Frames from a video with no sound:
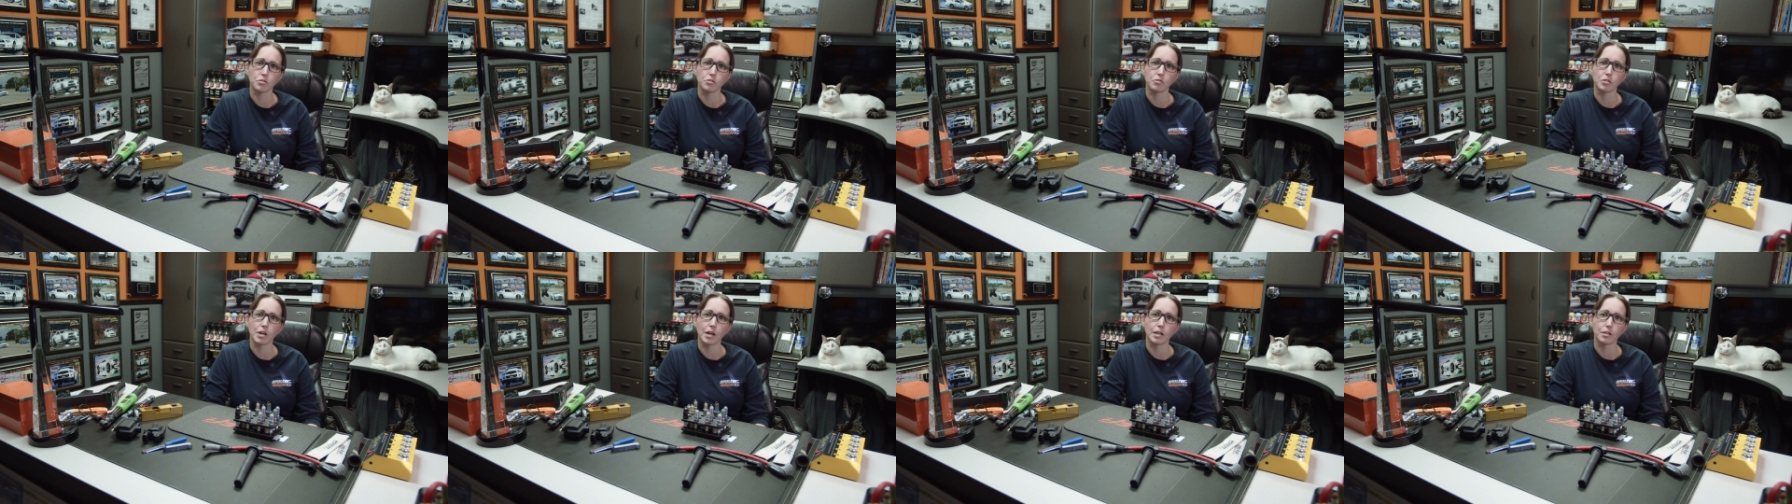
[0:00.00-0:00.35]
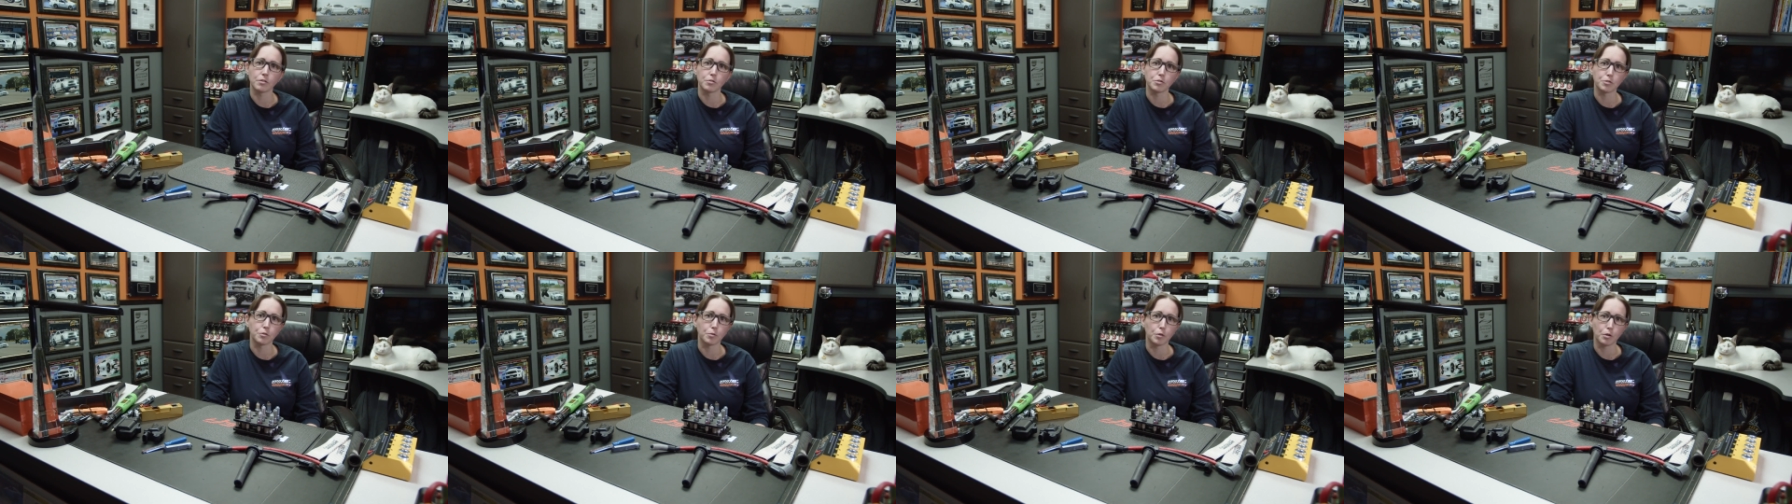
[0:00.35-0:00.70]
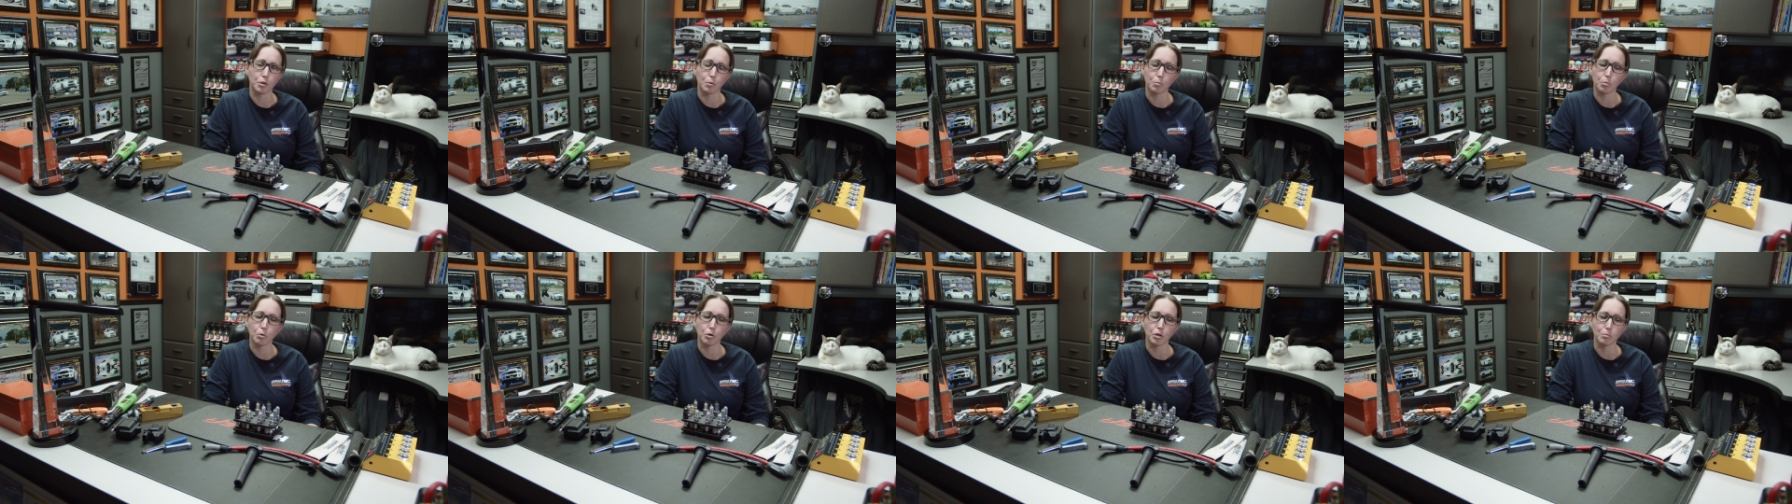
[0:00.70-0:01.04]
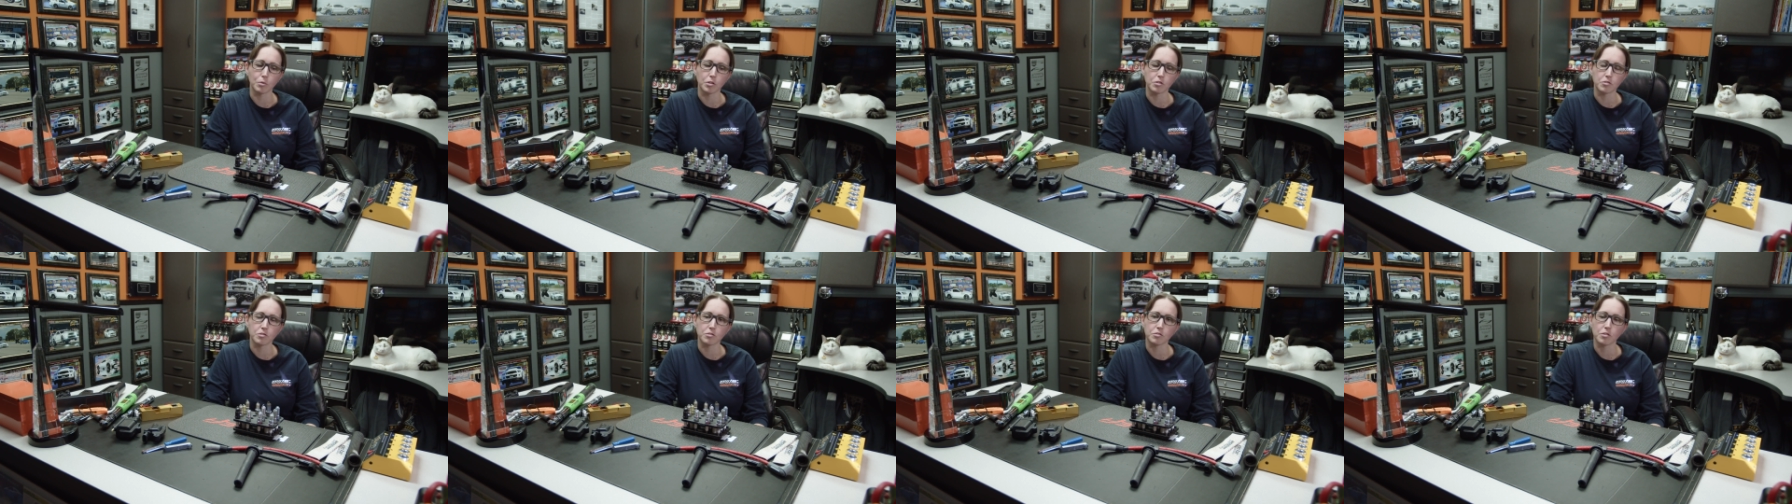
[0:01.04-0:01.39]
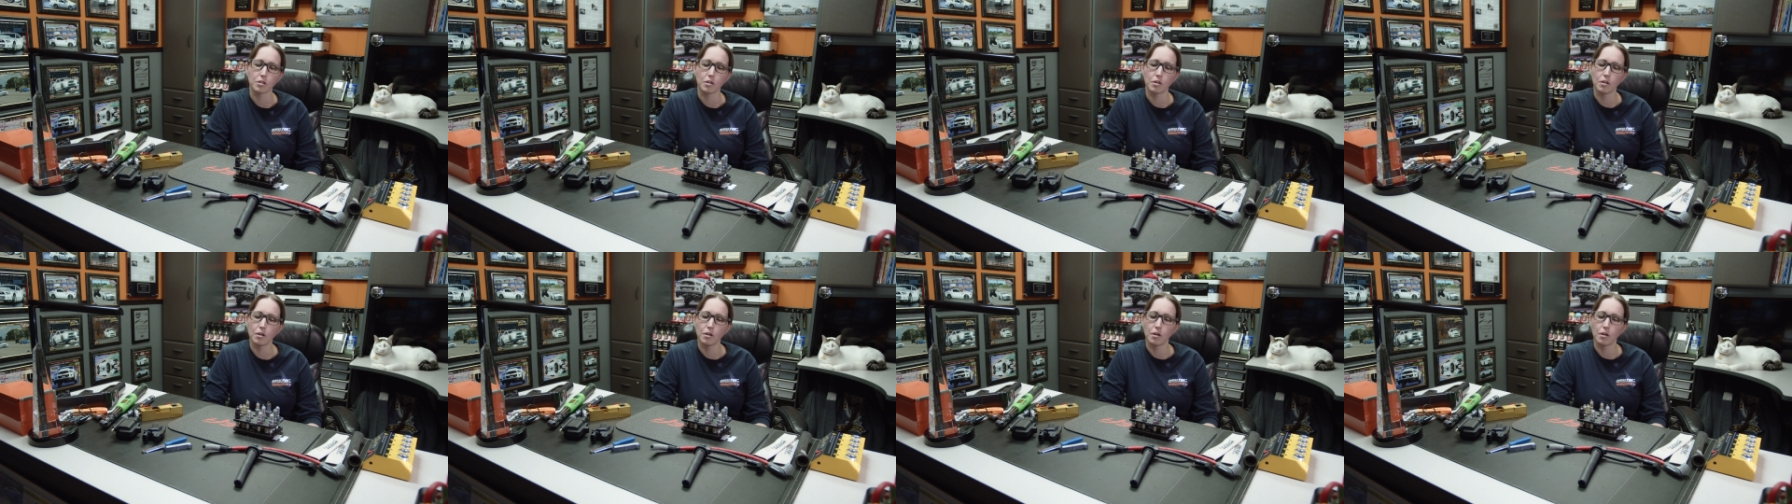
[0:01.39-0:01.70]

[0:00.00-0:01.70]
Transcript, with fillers: or dyno tuning appointments